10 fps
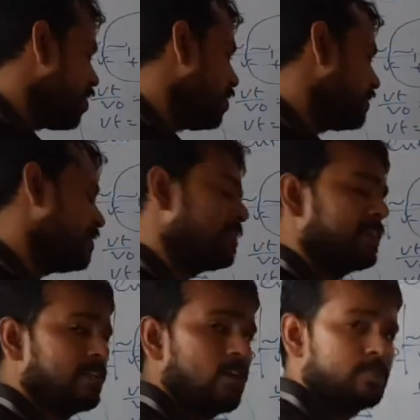or the
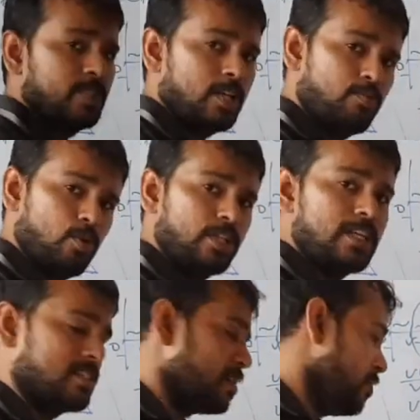intersecting arcs method, both are
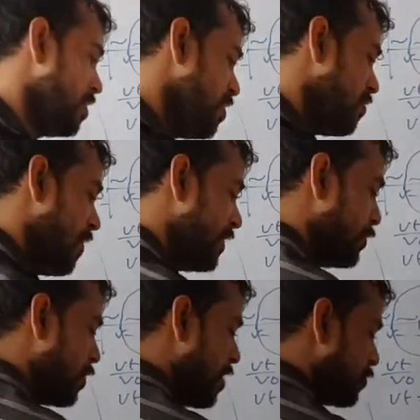same. When
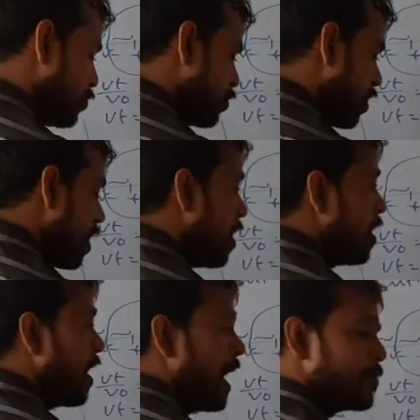you have to draw
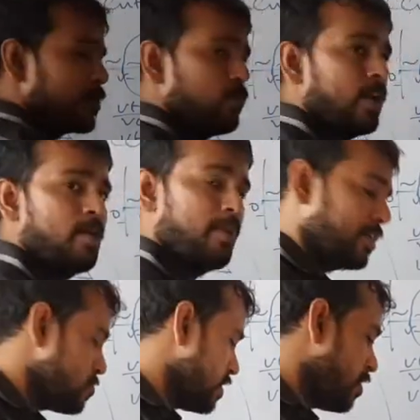hyperbola by
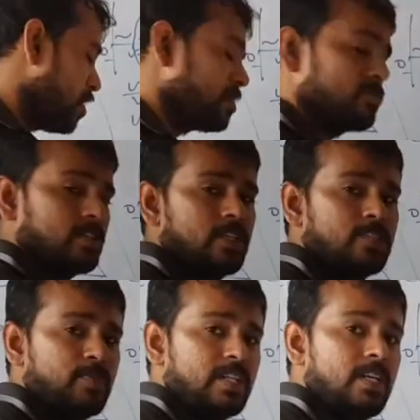using arcs of circles
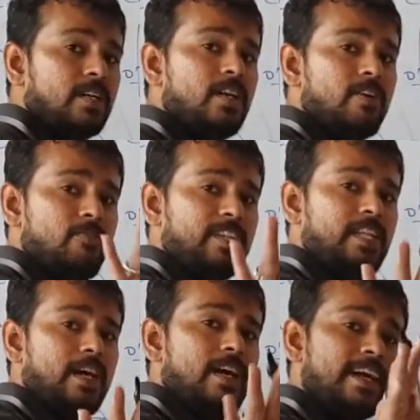method, when
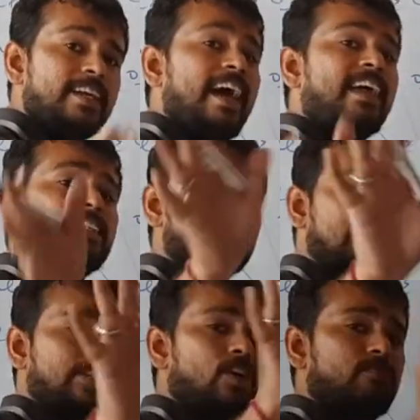the
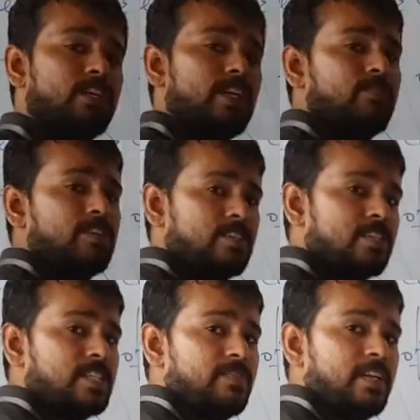characteristic of the curvature
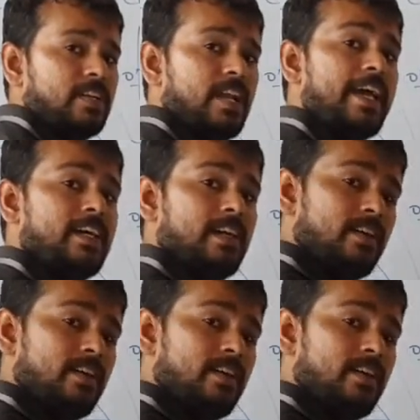is given, like